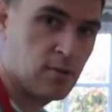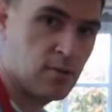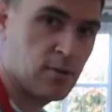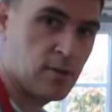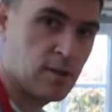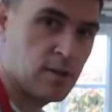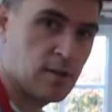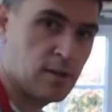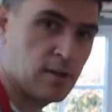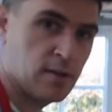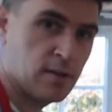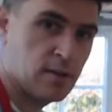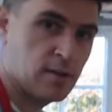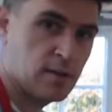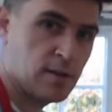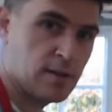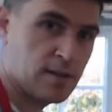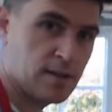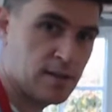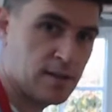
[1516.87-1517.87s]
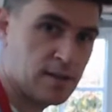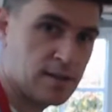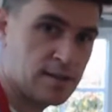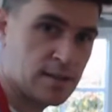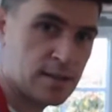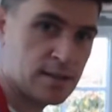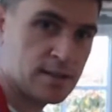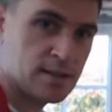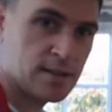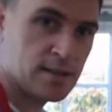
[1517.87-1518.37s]
there. And yes,
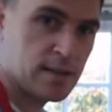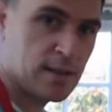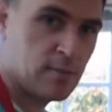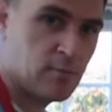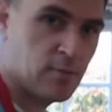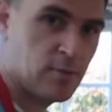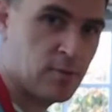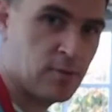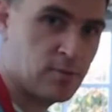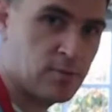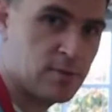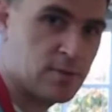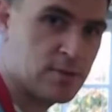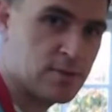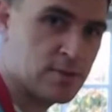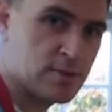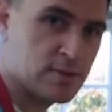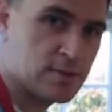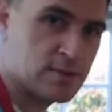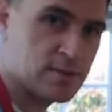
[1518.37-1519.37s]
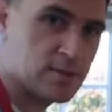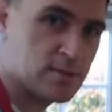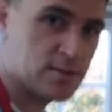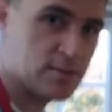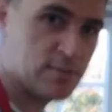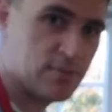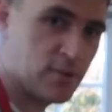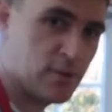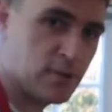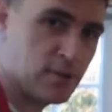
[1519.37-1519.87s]
that's the camera that we're using. It's just
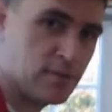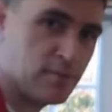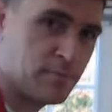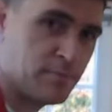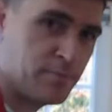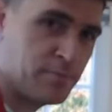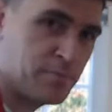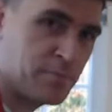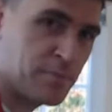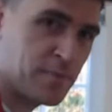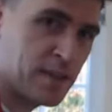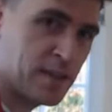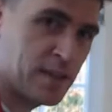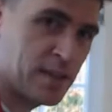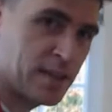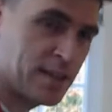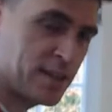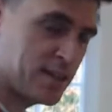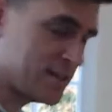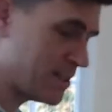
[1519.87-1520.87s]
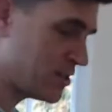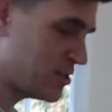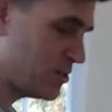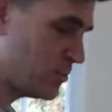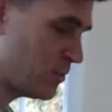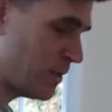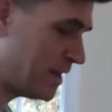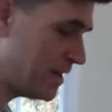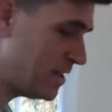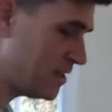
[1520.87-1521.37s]
a phone. It's actually
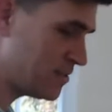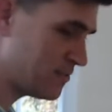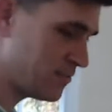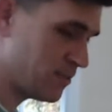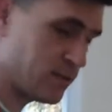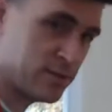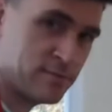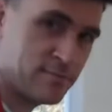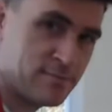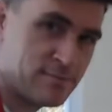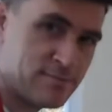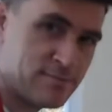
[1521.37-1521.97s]
Wendy's phone.